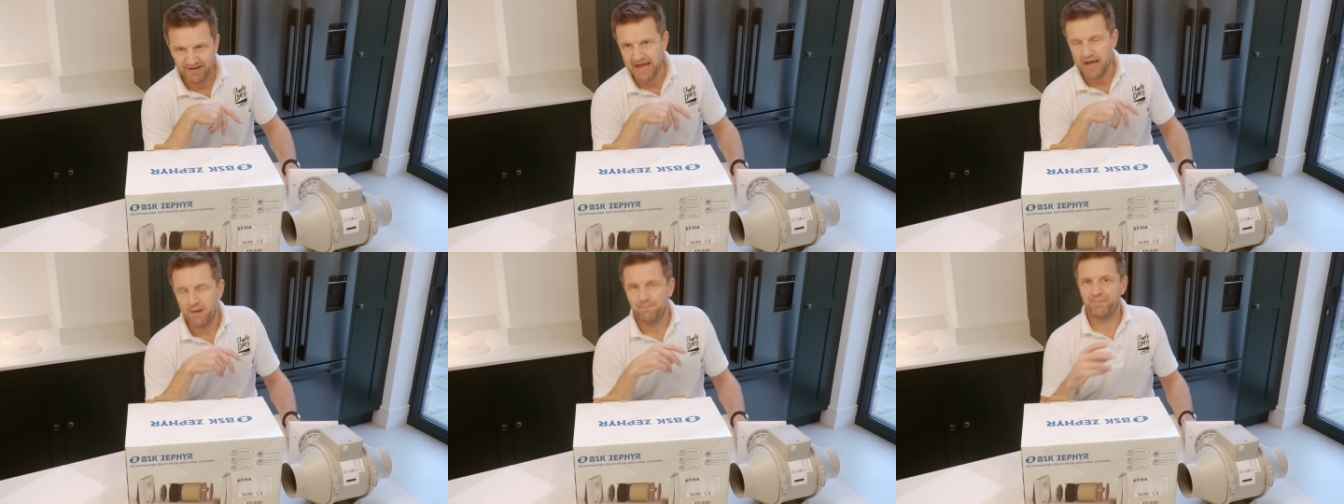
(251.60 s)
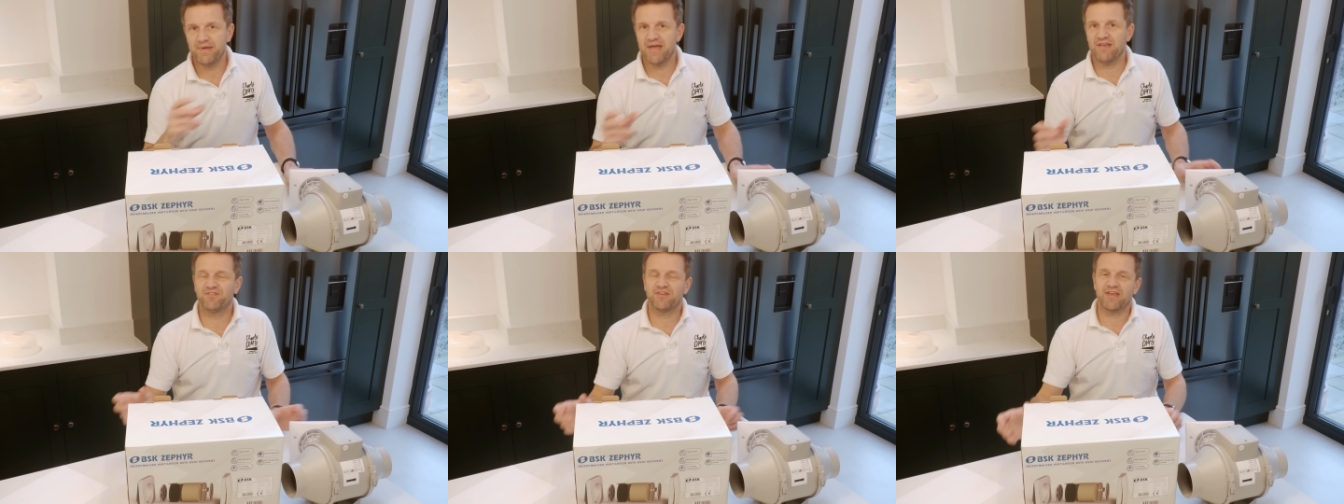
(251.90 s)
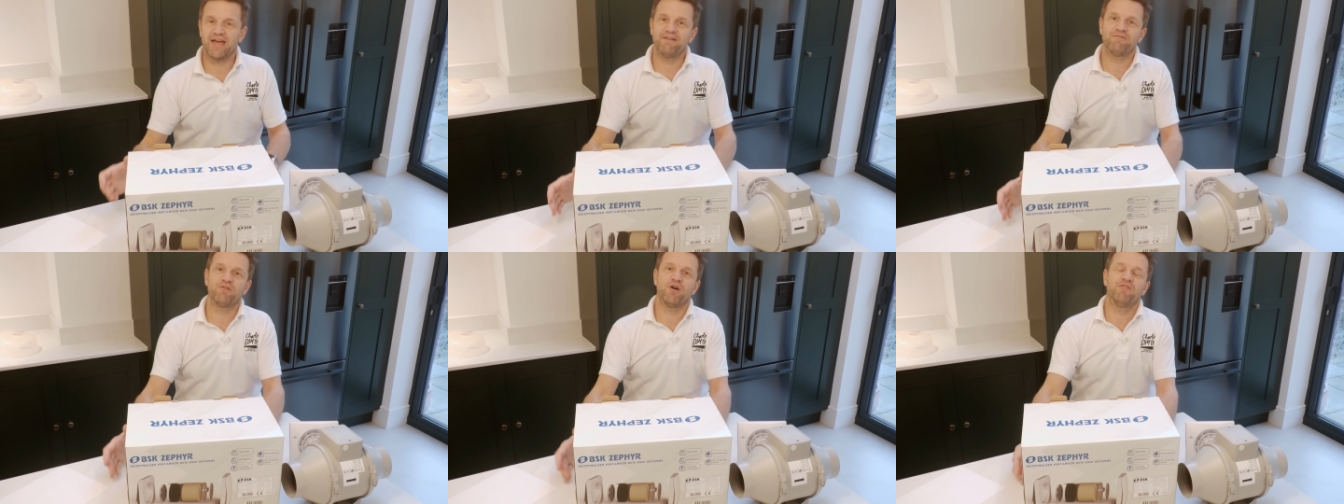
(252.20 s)
Now, BSK
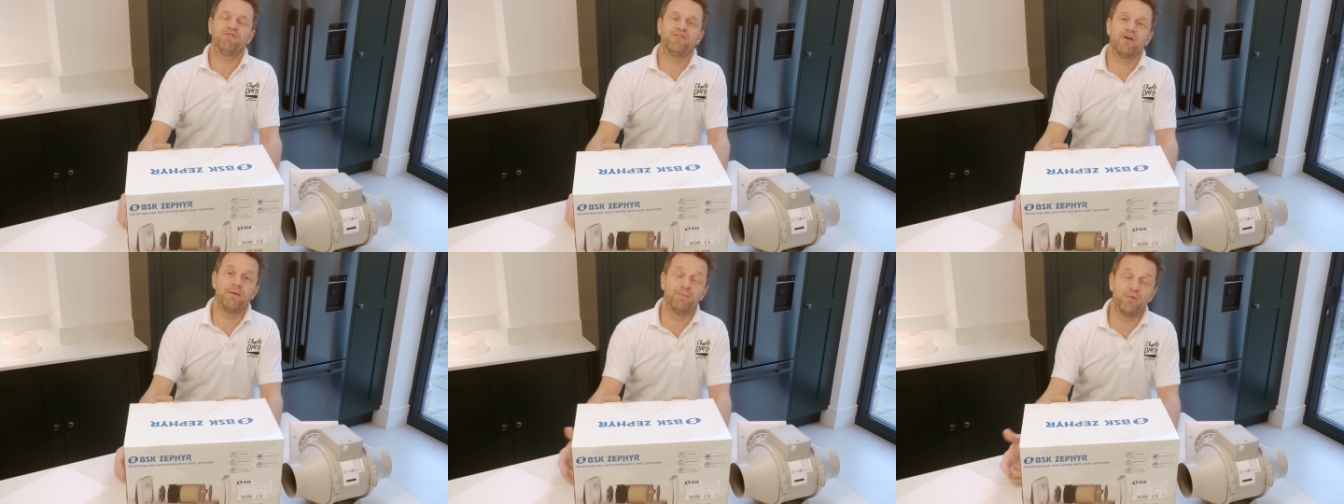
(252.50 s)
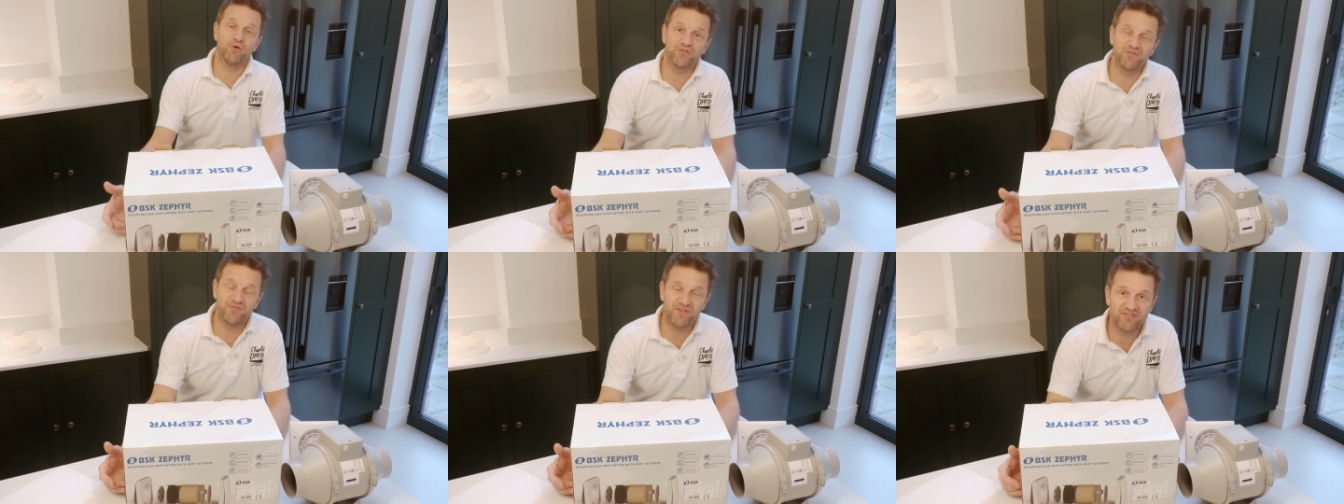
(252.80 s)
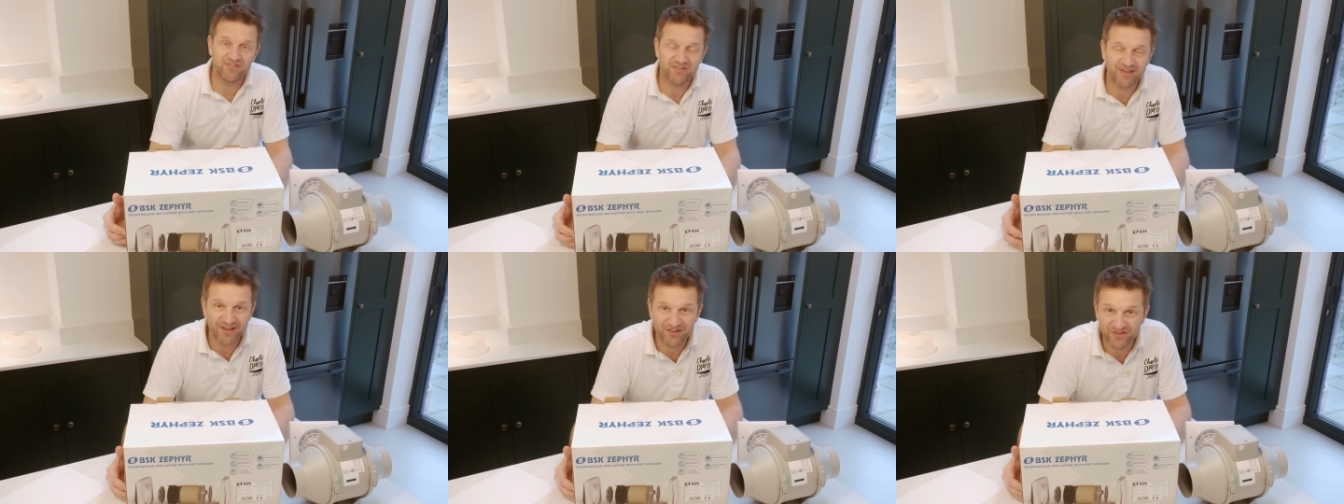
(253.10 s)
have got far more
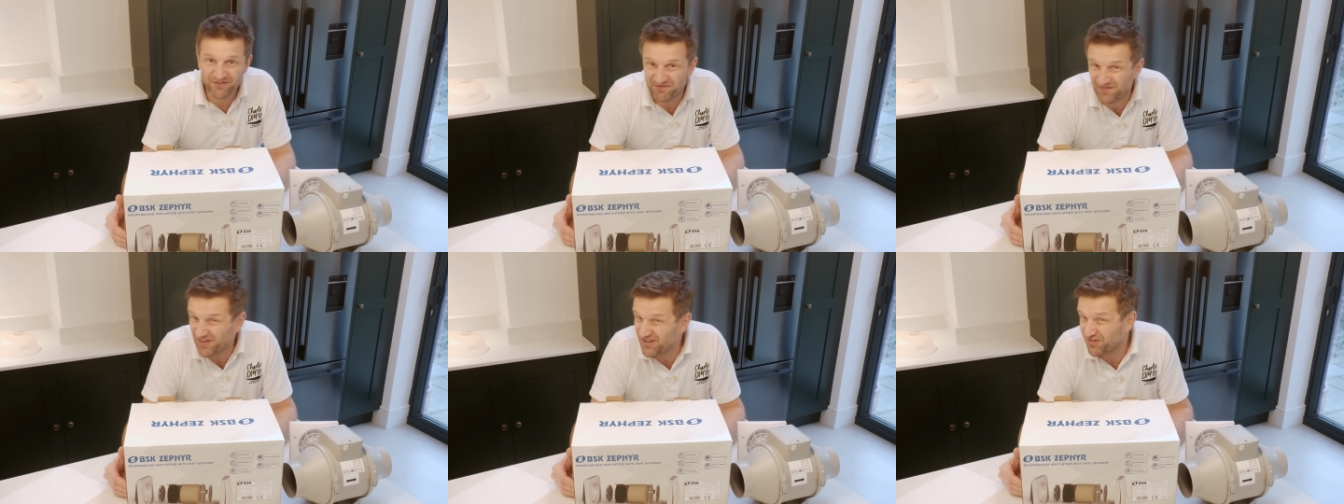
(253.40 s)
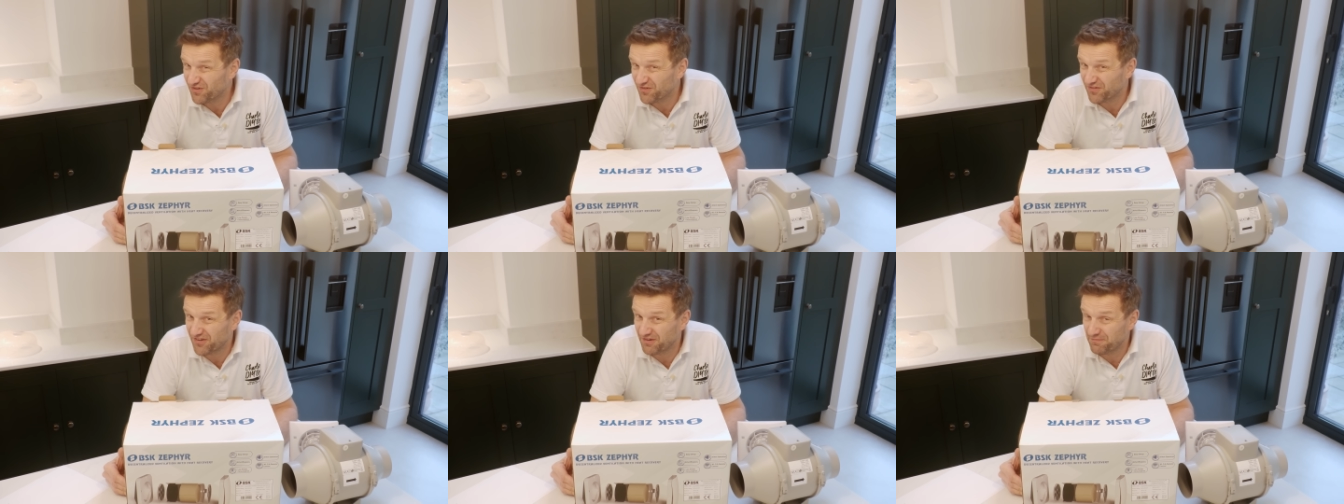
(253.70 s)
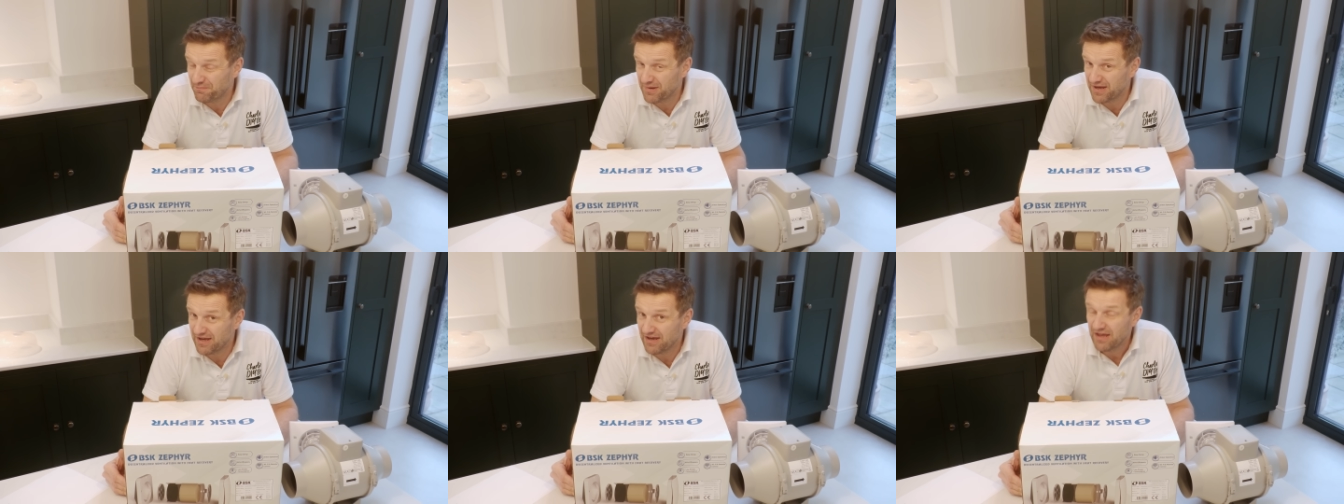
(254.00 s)
sophisticated visuals
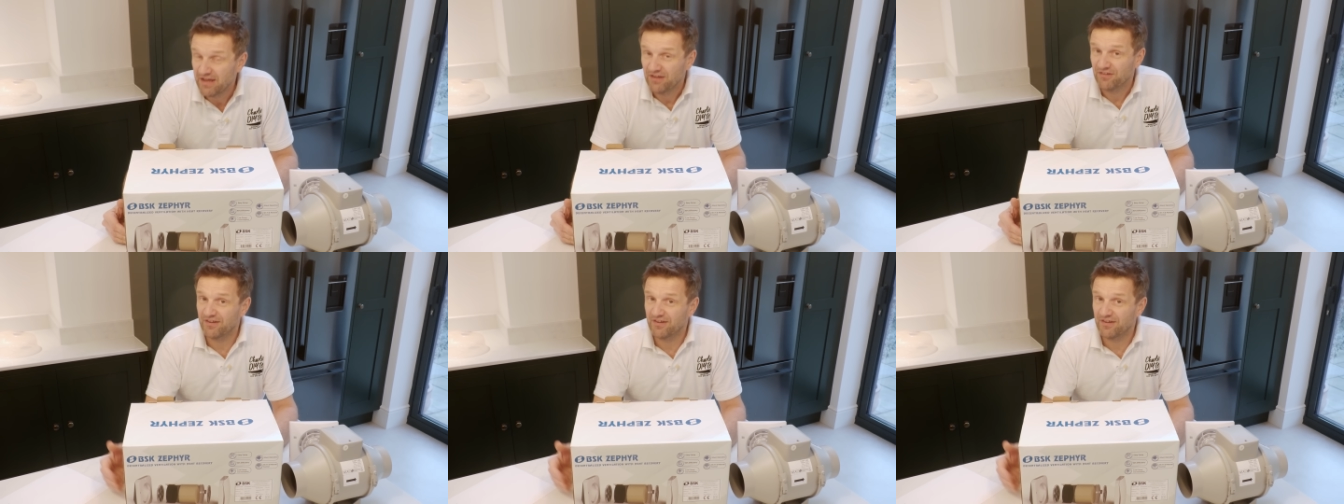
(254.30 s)
than me,